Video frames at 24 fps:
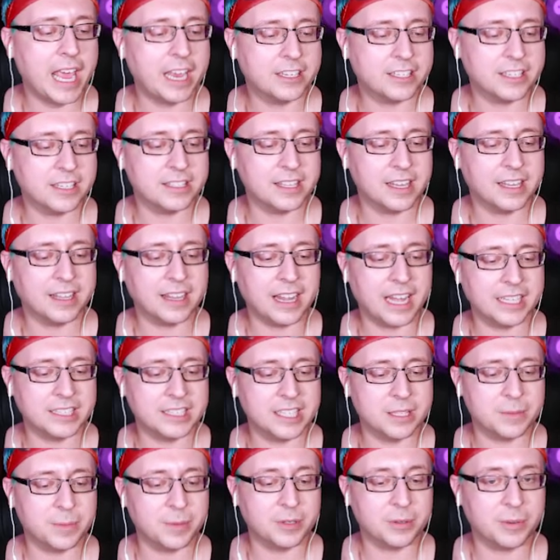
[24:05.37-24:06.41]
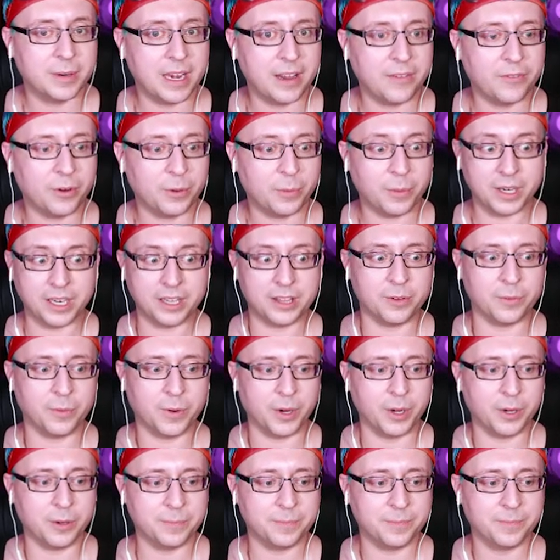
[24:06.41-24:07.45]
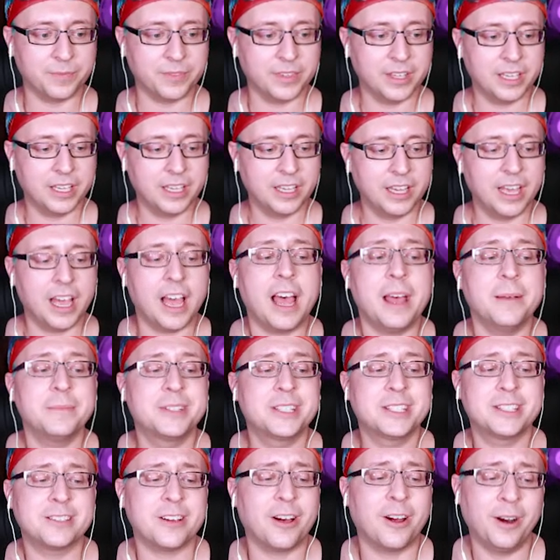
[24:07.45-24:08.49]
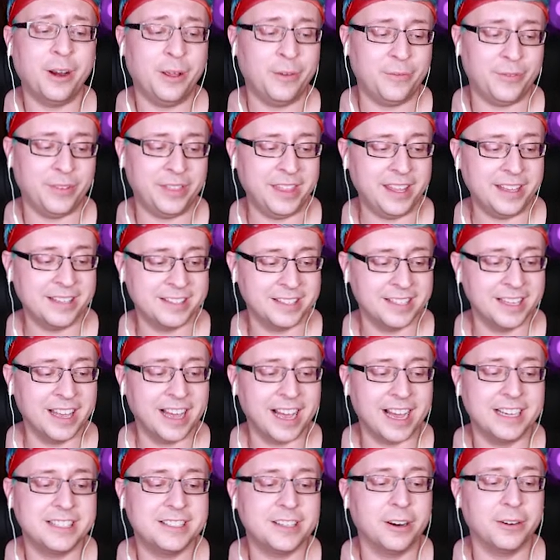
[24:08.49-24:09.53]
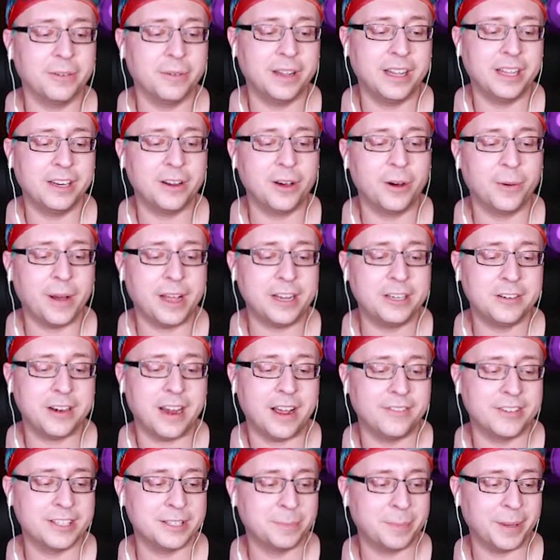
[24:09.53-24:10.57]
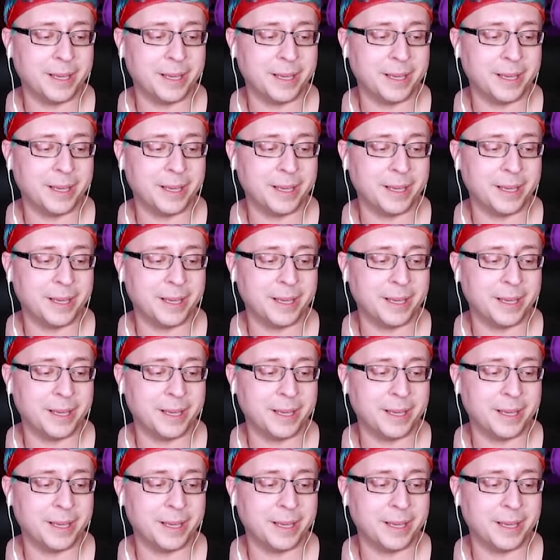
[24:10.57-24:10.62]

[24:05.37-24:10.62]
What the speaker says: anxiously glances between everyone in the room. I'm sorry for this. I don't really know why Travis